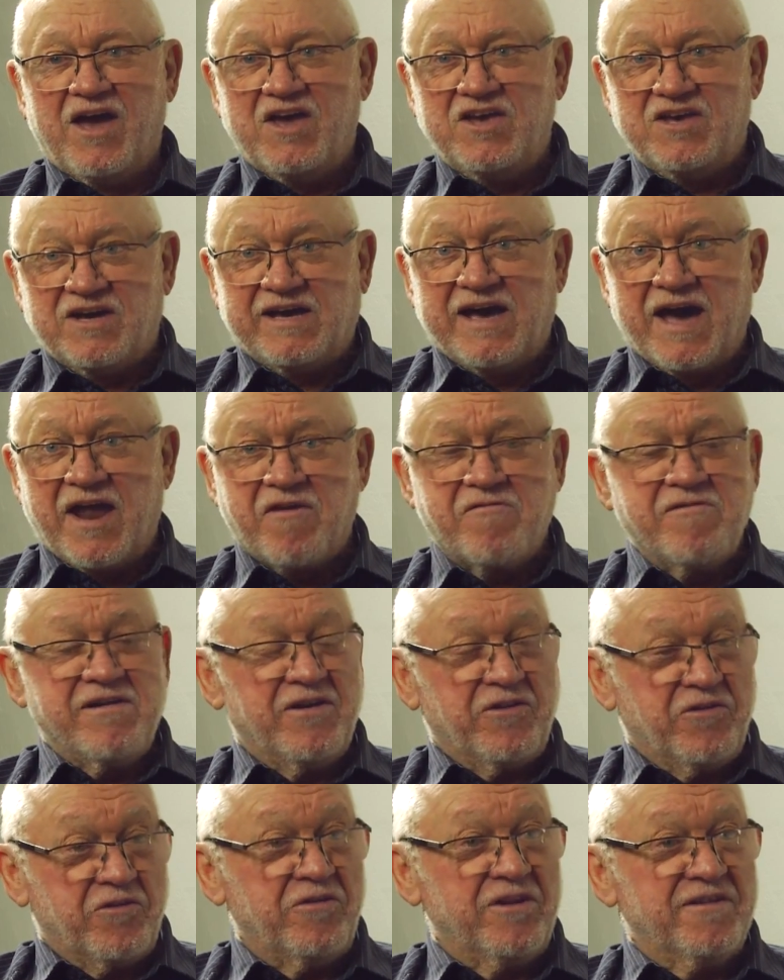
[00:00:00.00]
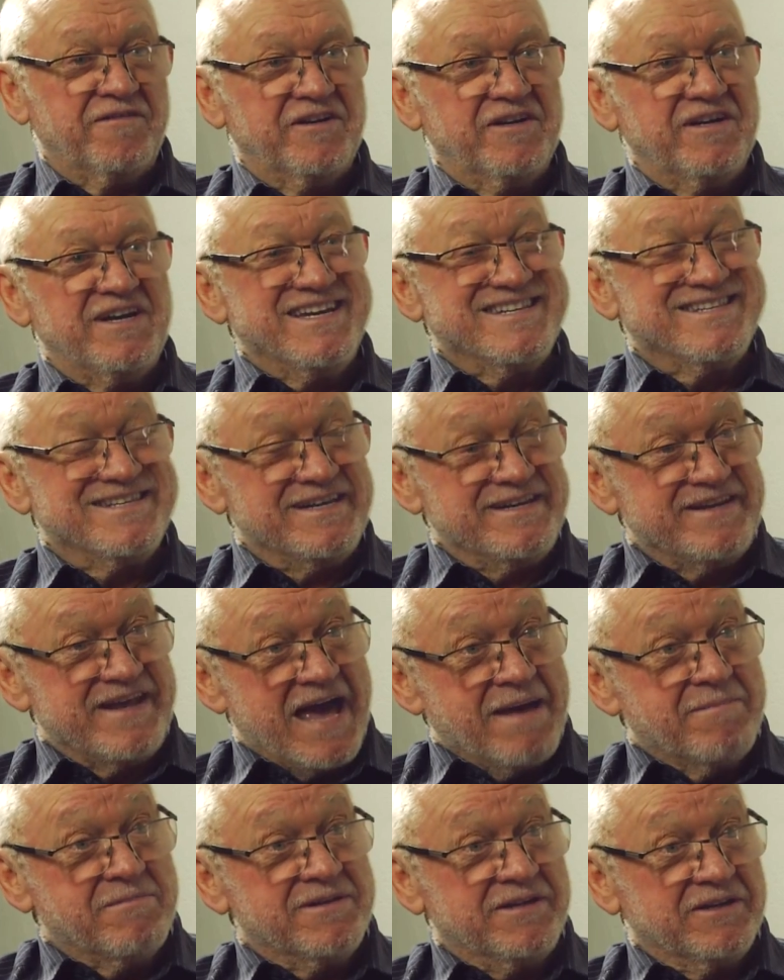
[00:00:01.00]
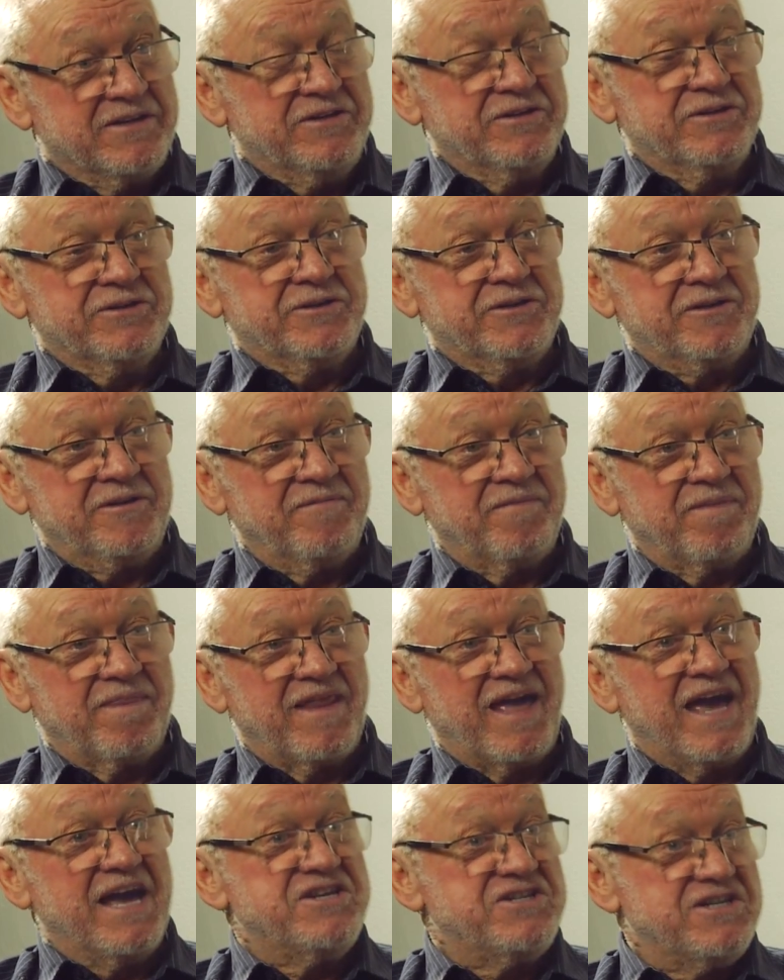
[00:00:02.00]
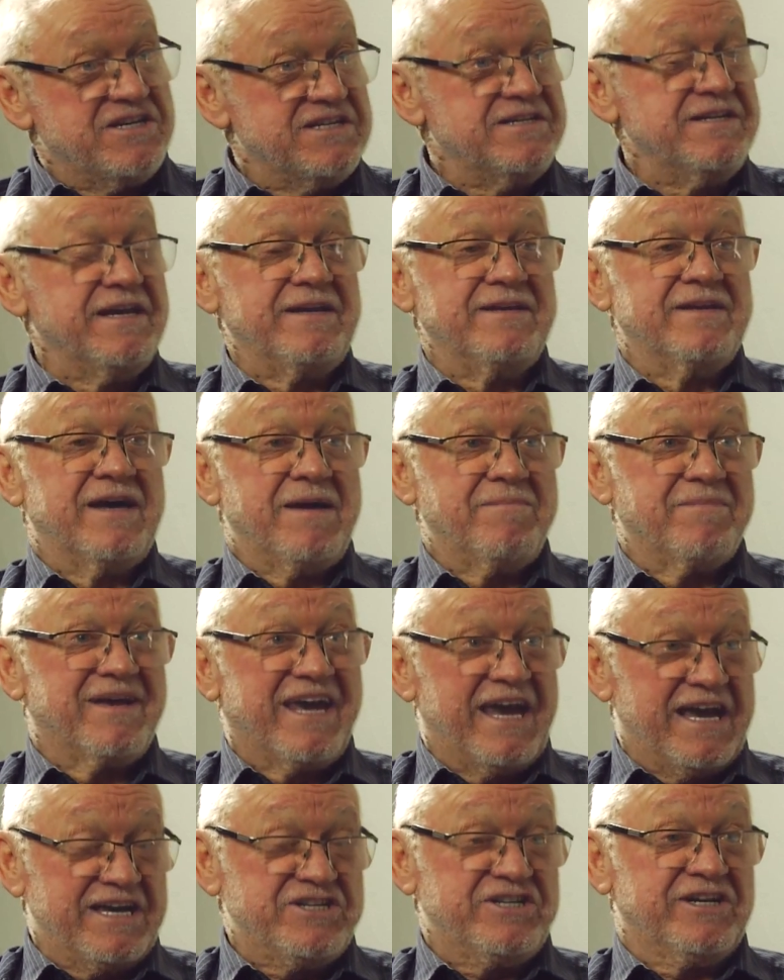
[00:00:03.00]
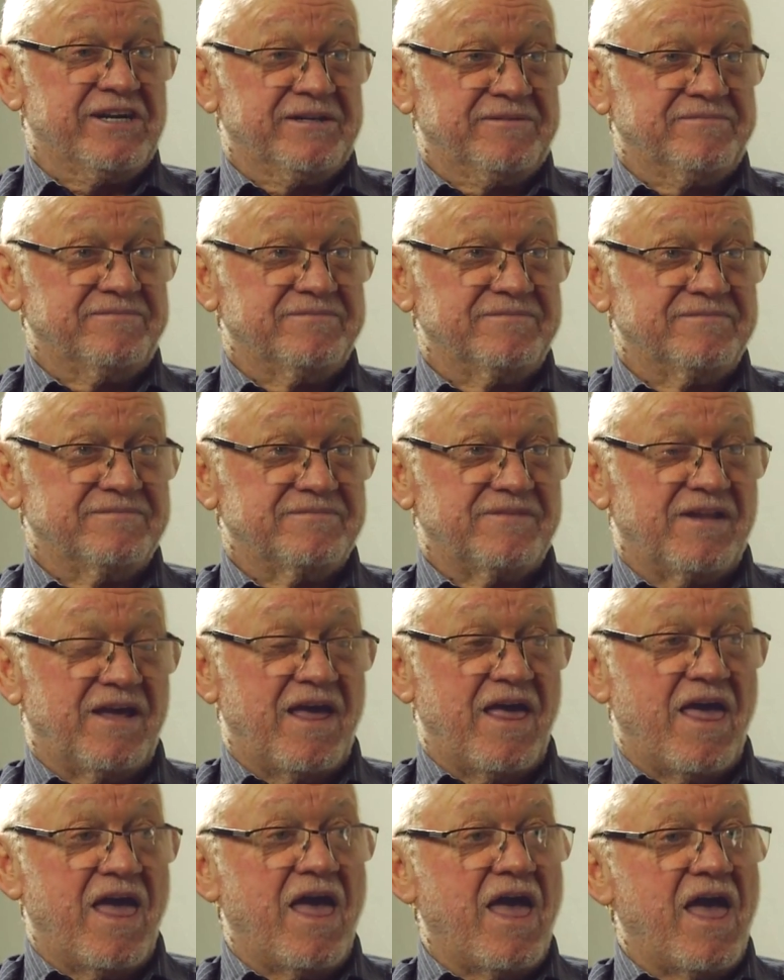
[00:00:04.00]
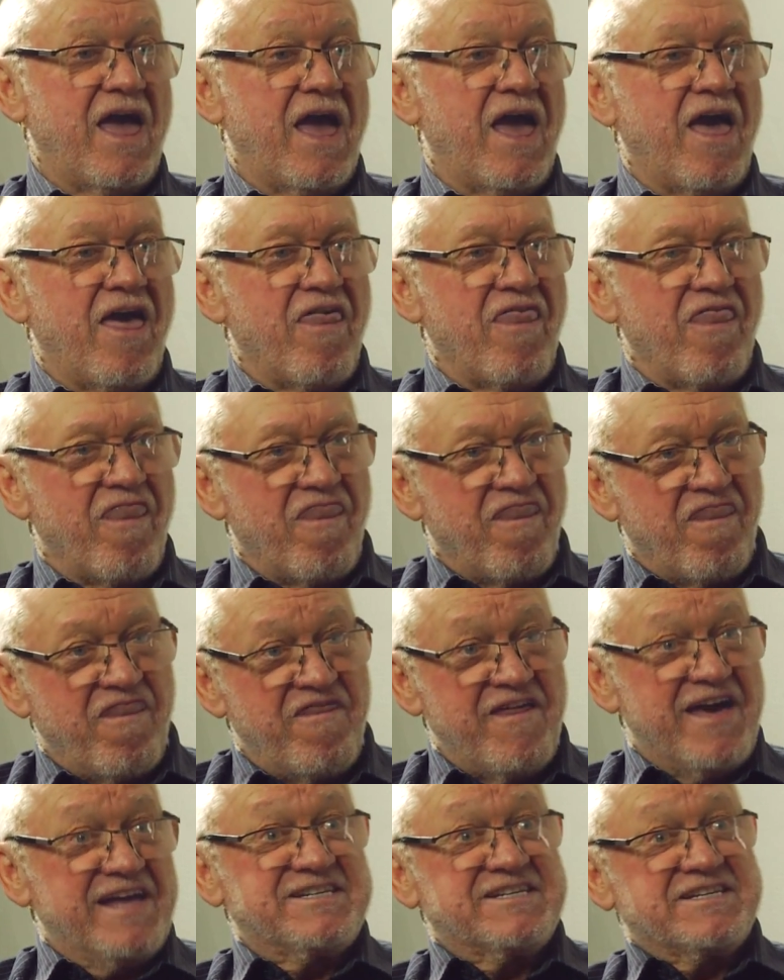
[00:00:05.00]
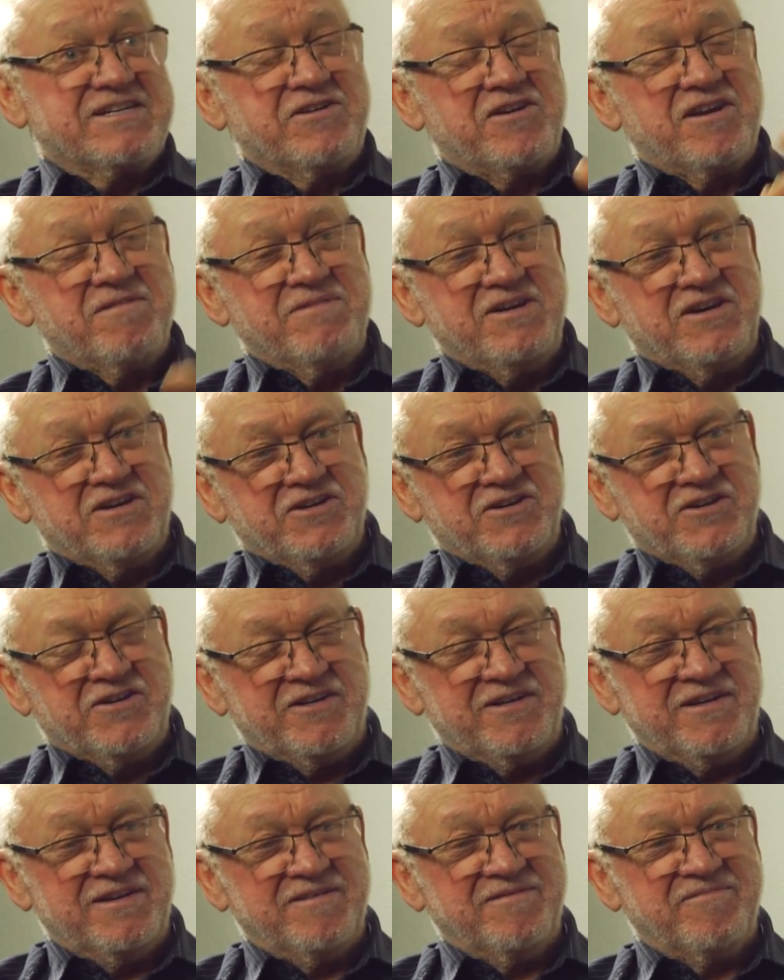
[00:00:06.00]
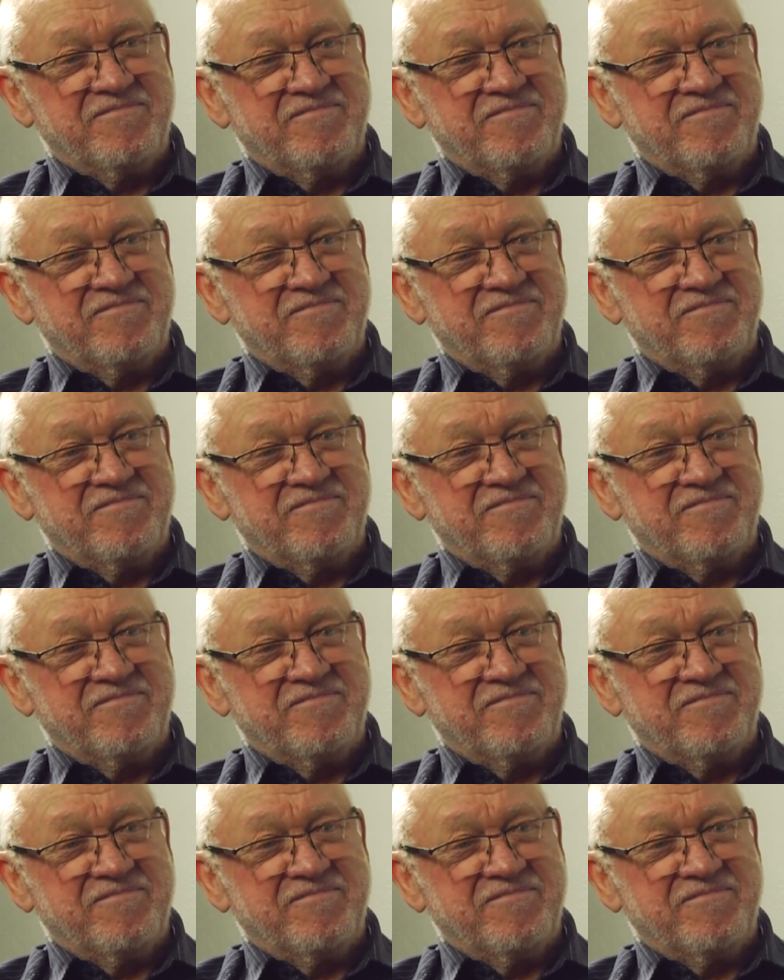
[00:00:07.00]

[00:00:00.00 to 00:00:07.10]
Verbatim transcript: Your Katerina Orlova is the name of the girl and she's nicknamed Katya. Mm-hmm. That's got to be heard.